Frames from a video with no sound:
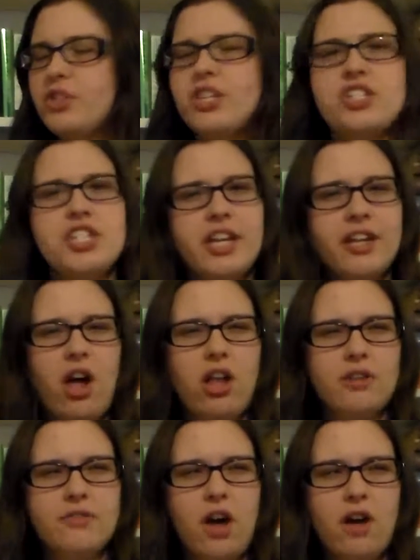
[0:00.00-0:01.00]
or does she get
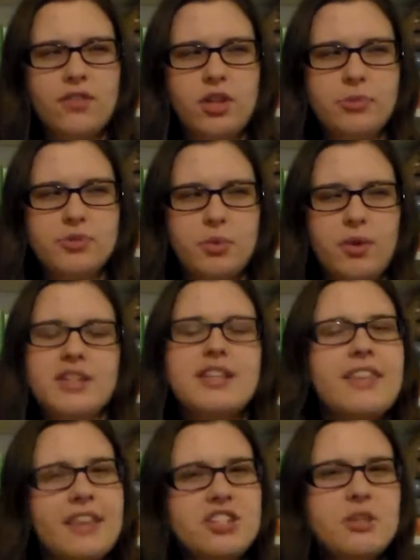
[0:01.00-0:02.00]
all of the envelopes at
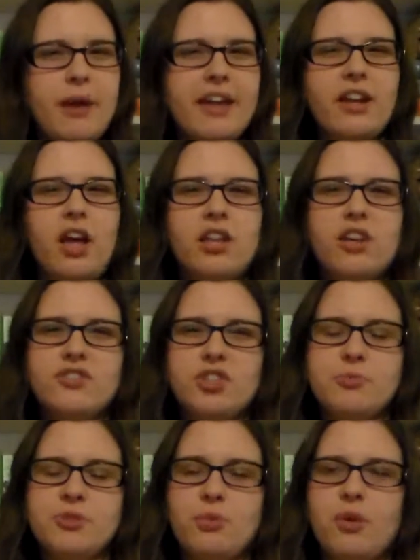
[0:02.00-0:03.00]
once? I think she might get all the
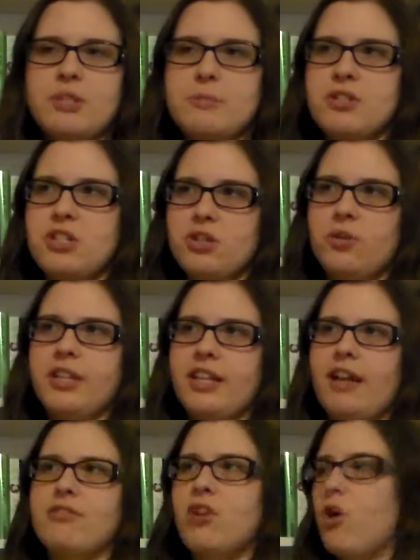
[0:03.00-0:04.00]
envelopes at once, but she's only
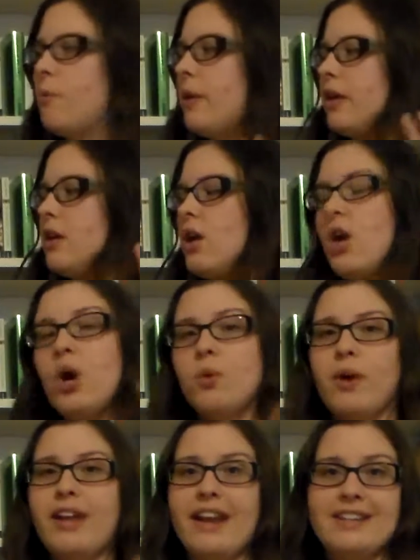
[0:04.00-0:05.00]
allowed to
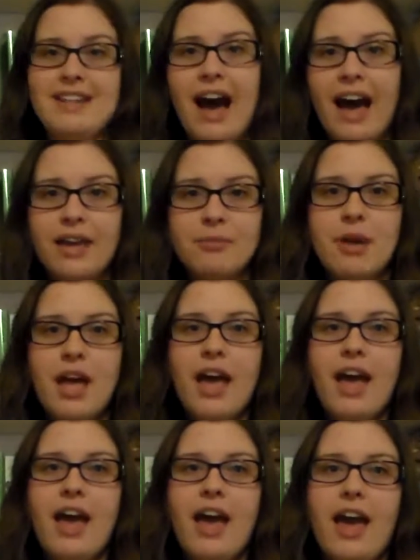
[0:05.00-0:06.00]
open one at a time.
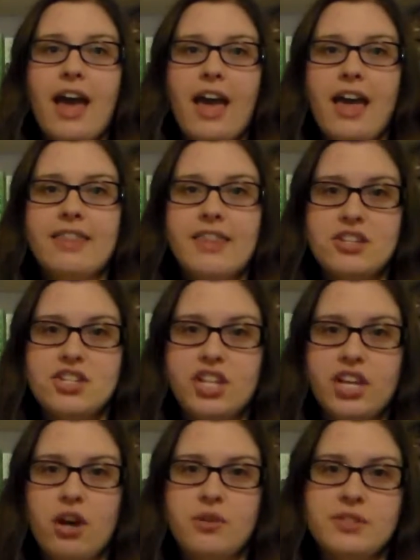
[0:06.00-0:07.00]
And then
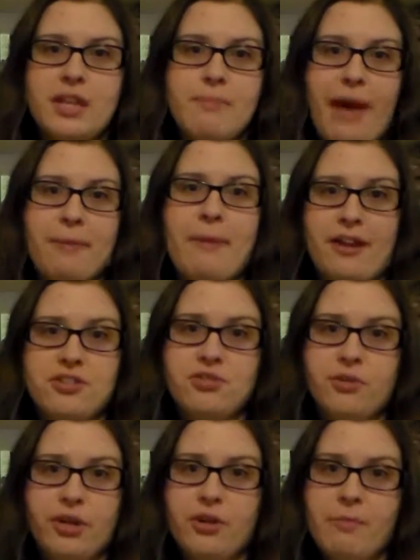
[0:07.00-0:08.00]
she goes and backpacks
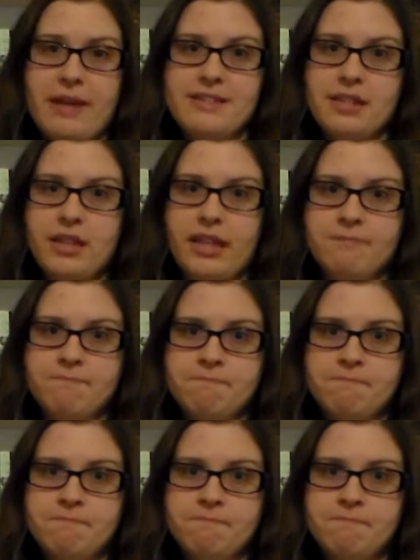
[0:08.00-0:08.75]
through Europe, basically.